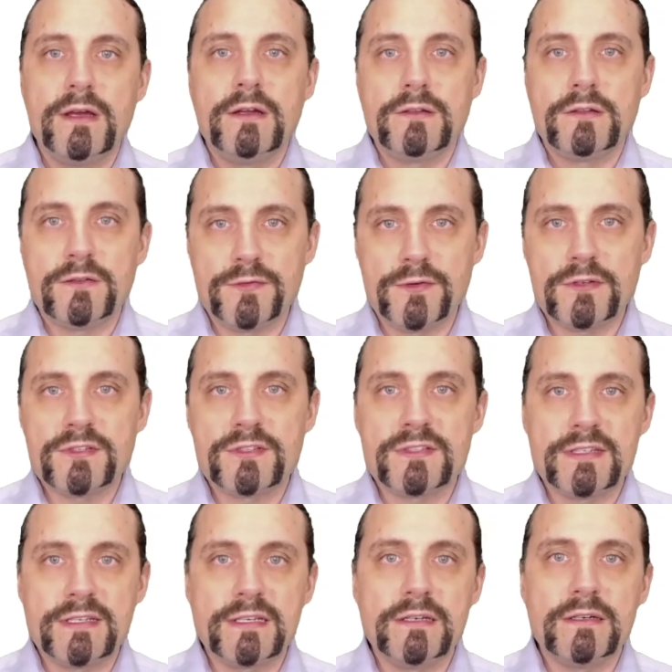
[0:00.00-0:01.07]
The first
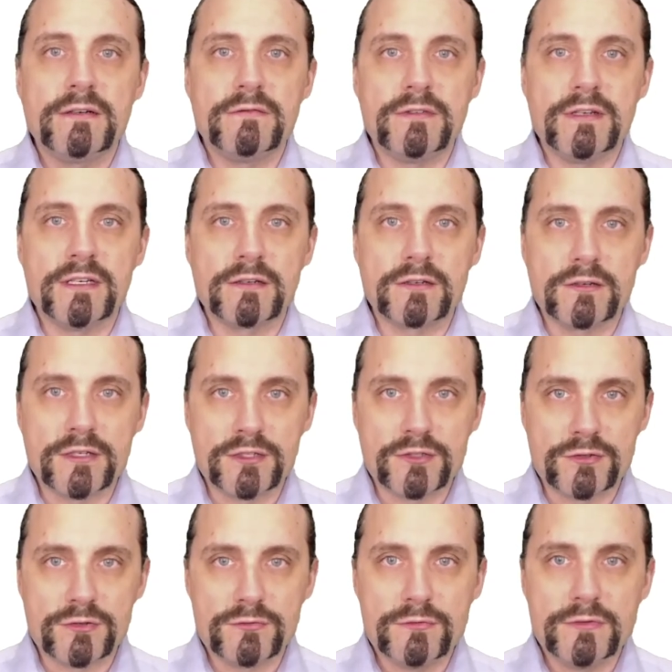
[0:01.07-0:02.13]
thing we are going to
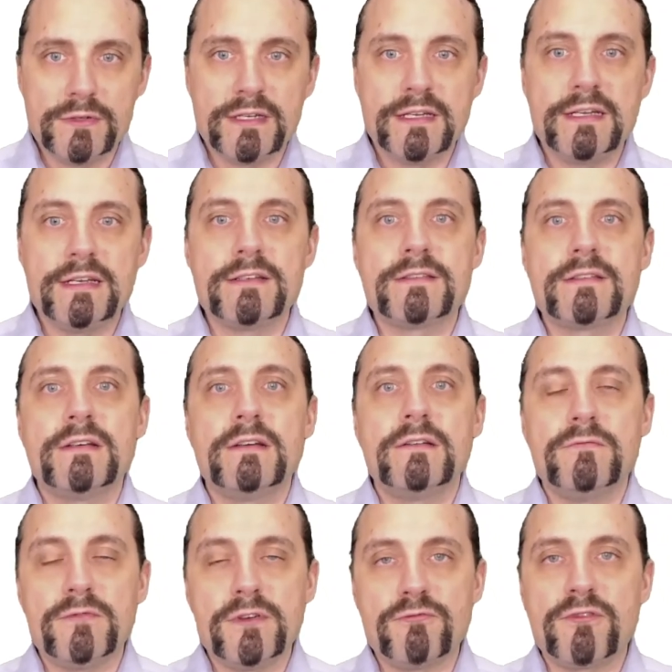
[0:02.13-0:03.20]
do is
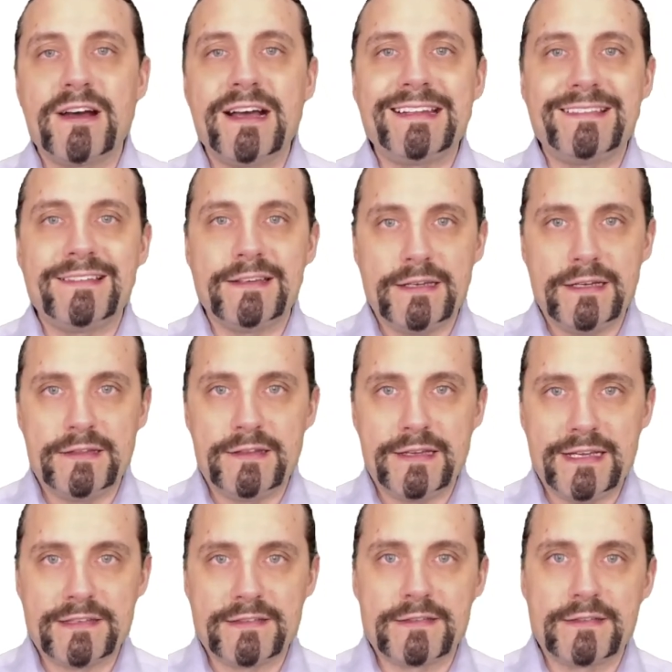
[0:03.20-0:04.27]
we write a
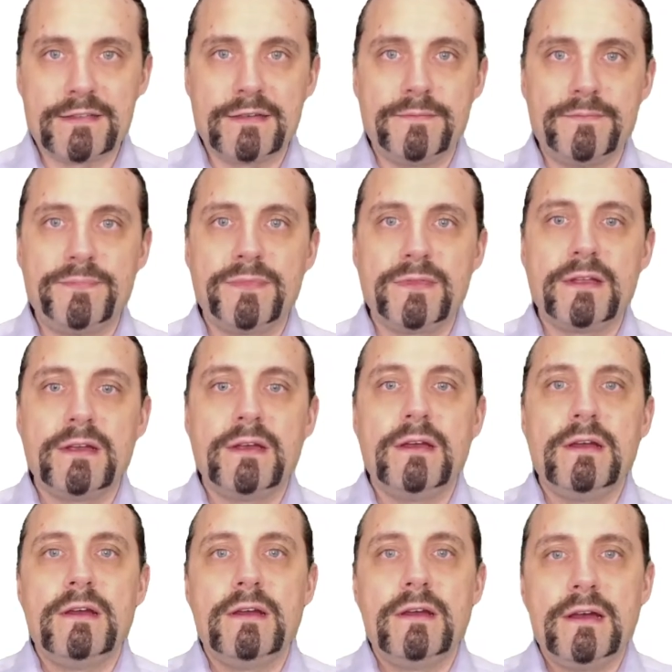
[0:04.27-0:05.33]
test.
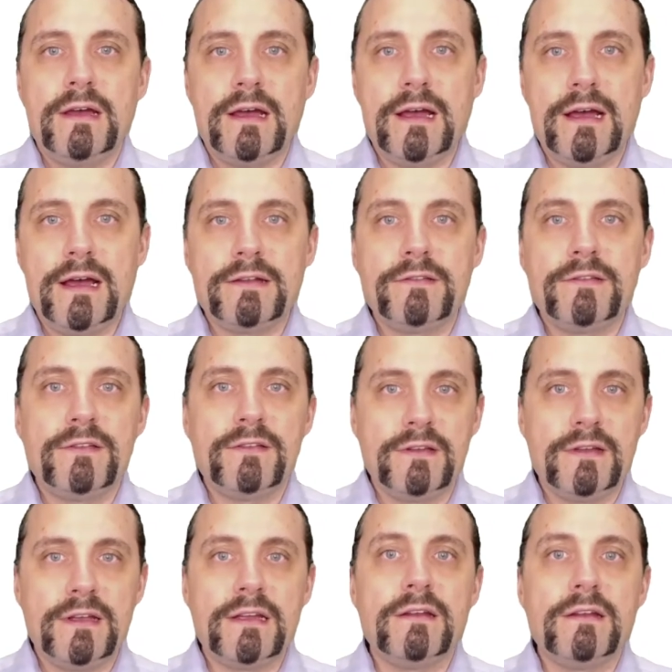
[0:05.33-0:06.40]
And
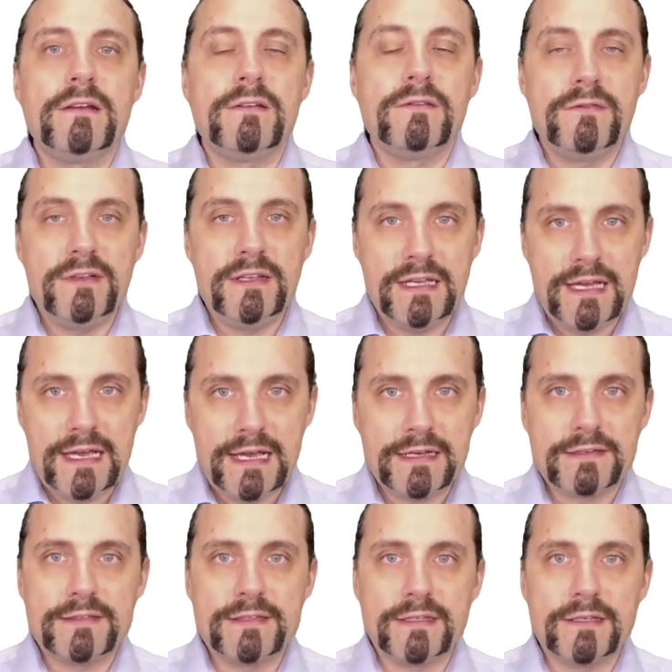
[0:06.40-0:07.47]
then we
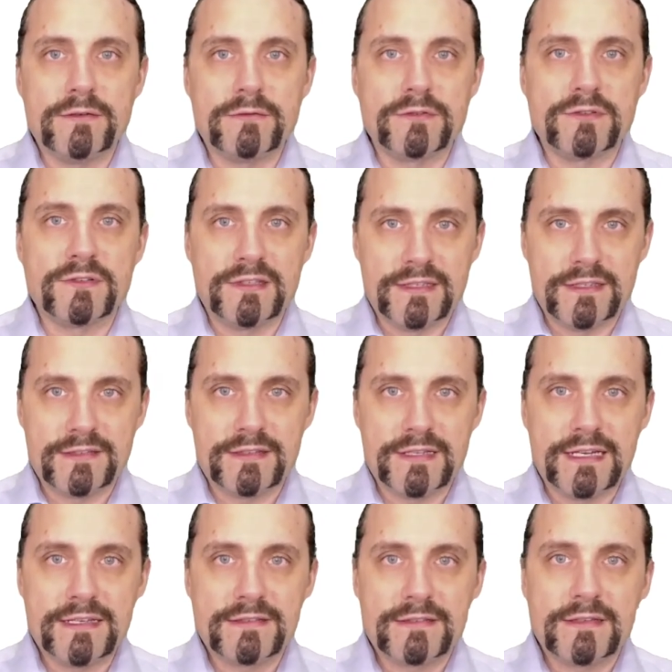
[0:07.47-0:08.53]
execute this
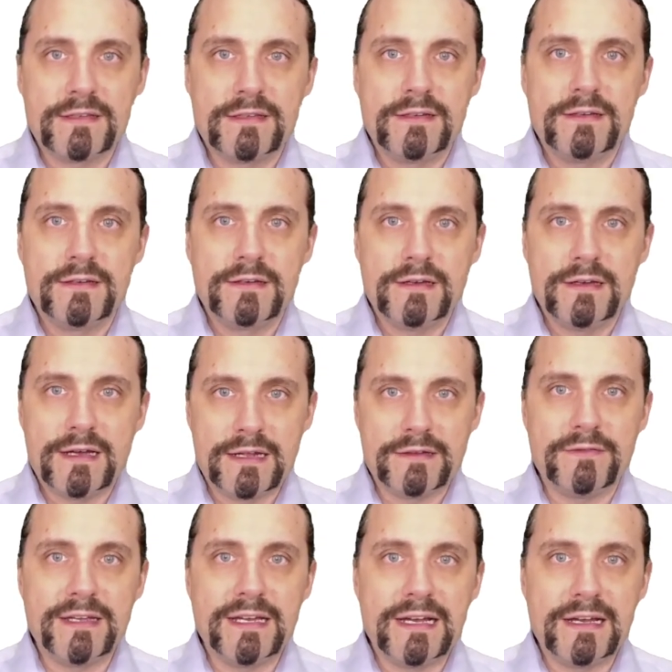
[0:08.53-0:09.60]
test and
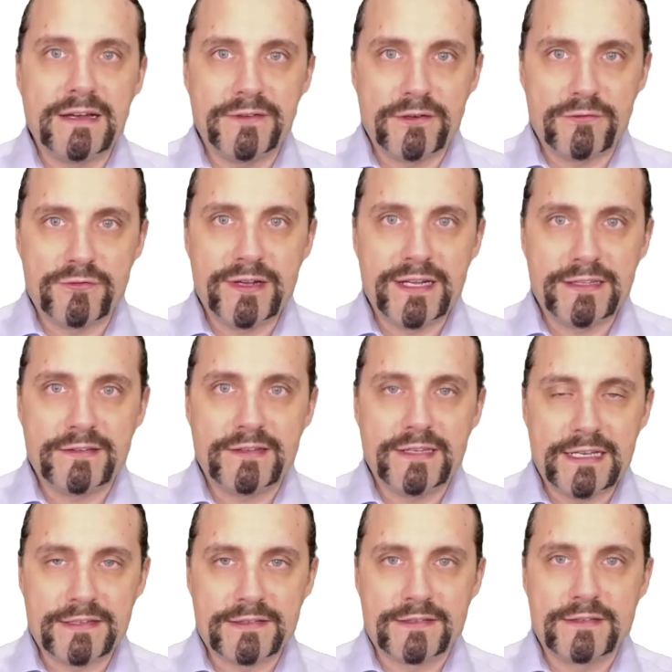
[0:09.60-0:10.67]
we have a red
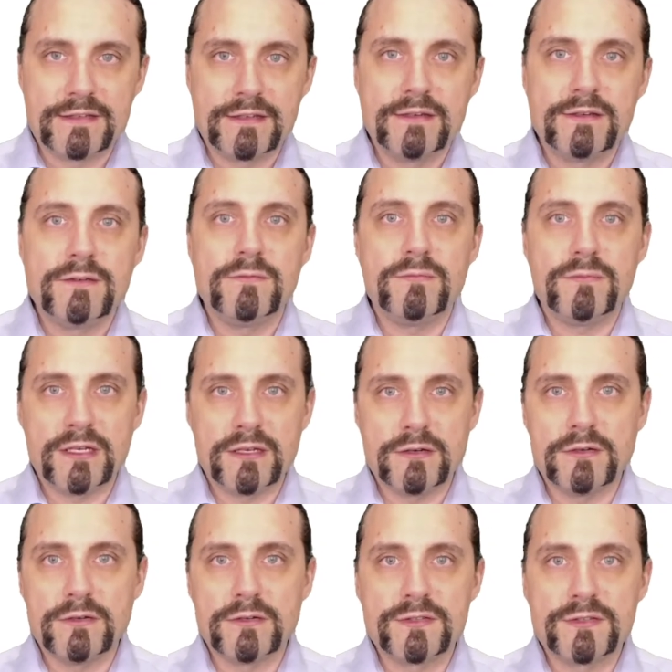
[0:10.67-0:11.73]
test
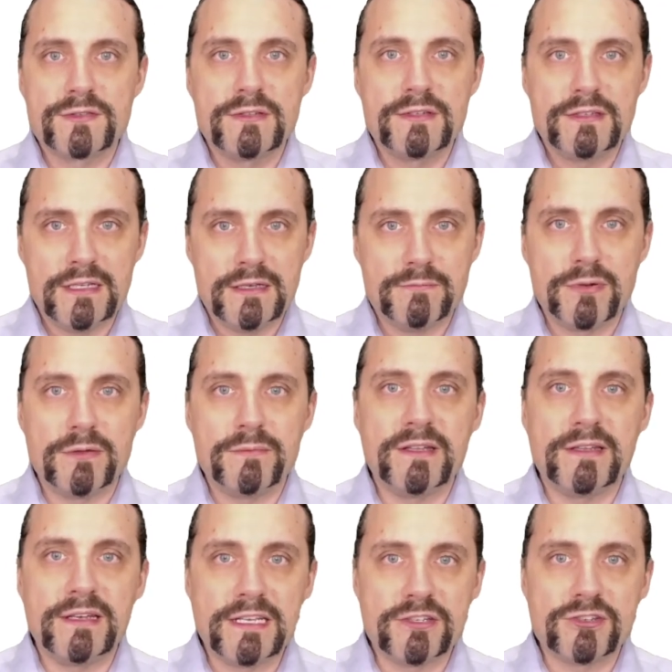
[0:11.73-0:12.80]
because the
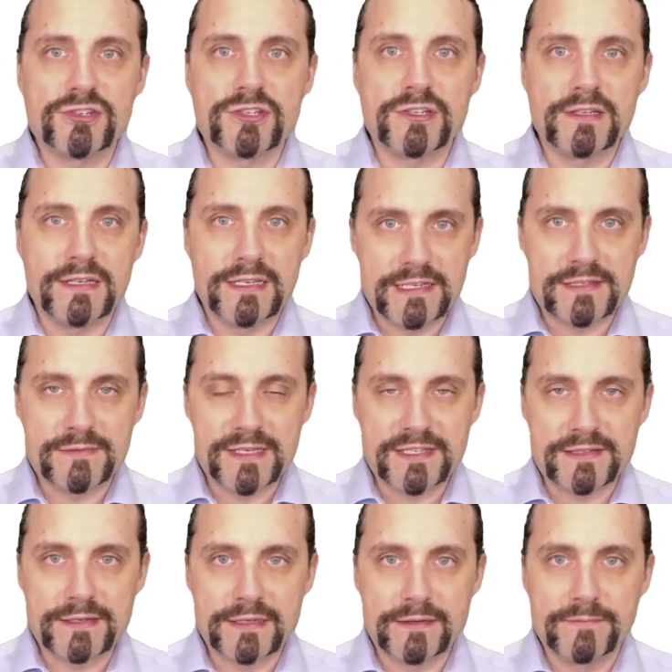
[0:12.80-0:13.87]
implementation is
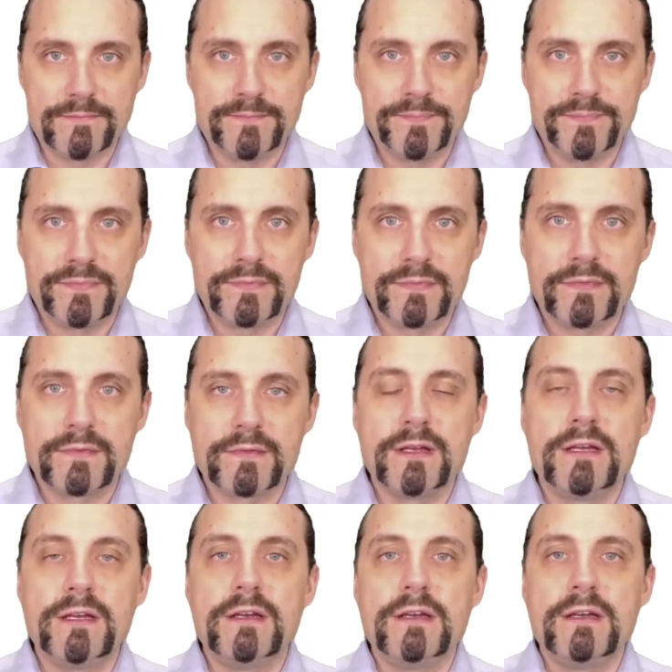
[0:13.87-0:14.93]
missing.
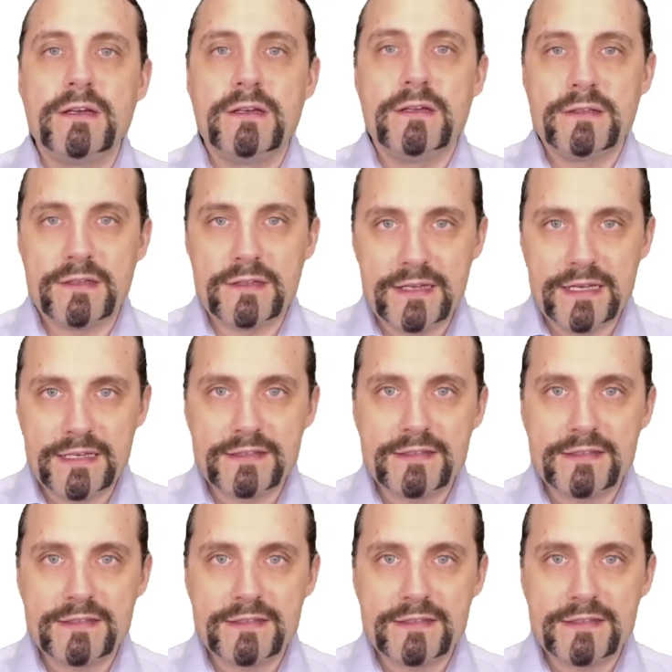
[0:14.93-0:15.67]
The next